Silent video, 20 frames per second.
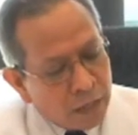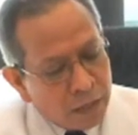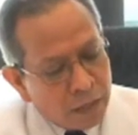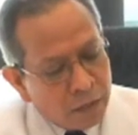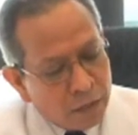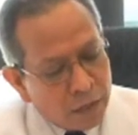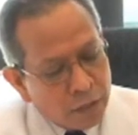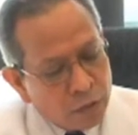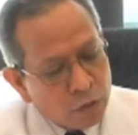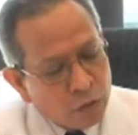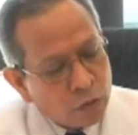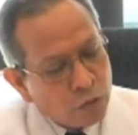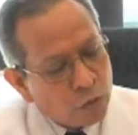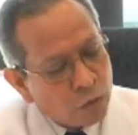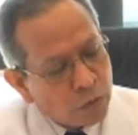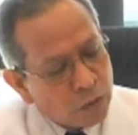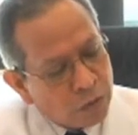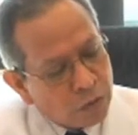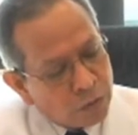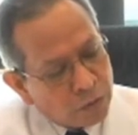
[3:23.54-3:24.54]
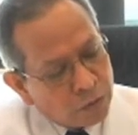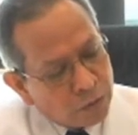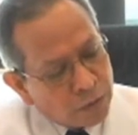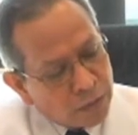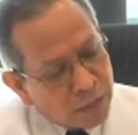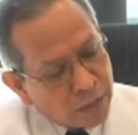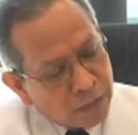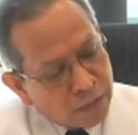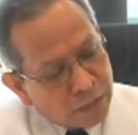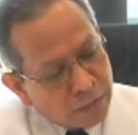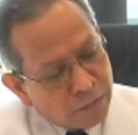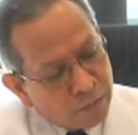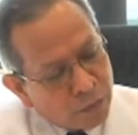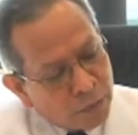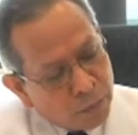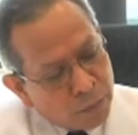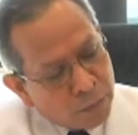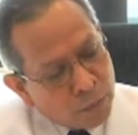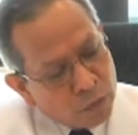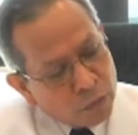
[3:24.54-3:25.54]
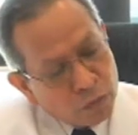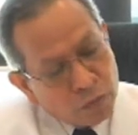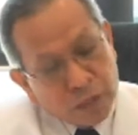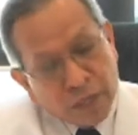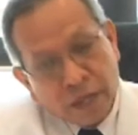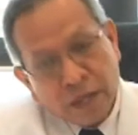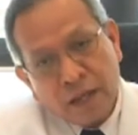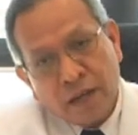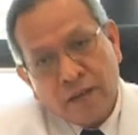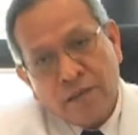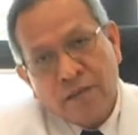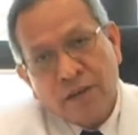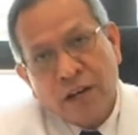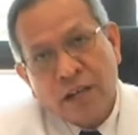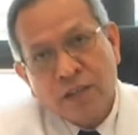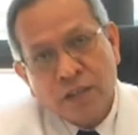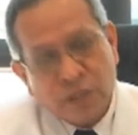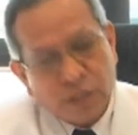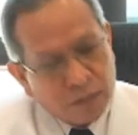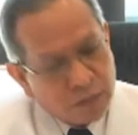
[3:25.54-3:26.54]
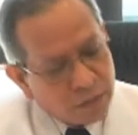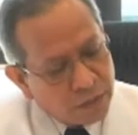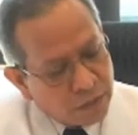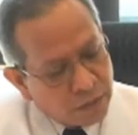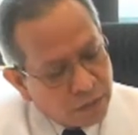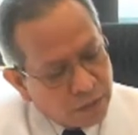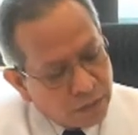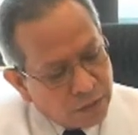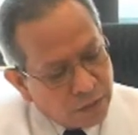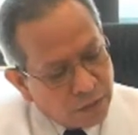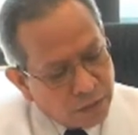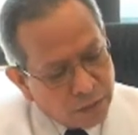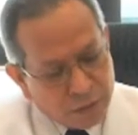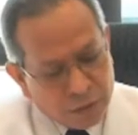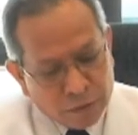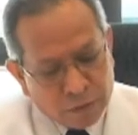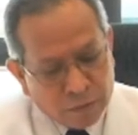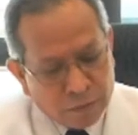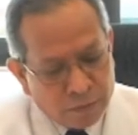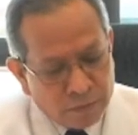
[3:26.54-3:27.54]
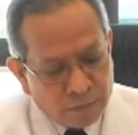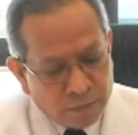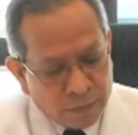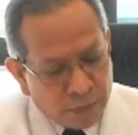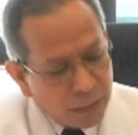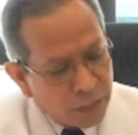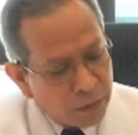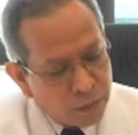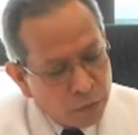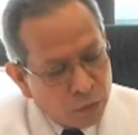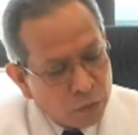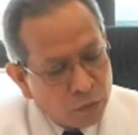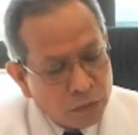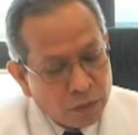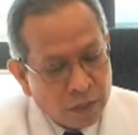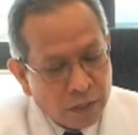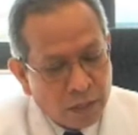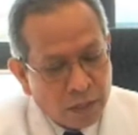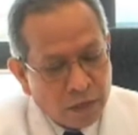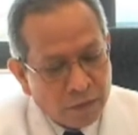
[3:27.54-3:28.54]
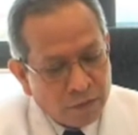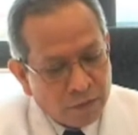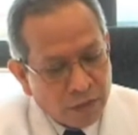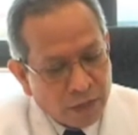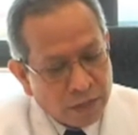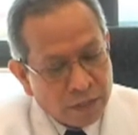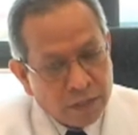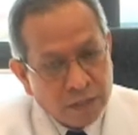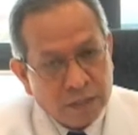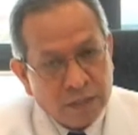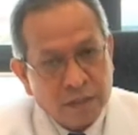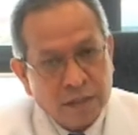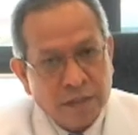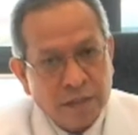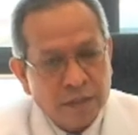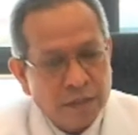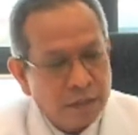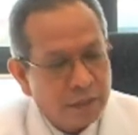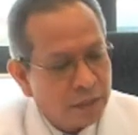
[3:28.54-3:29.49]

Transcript: Now, as usual, for the bone you can get fractures. Any bone you can get fractures.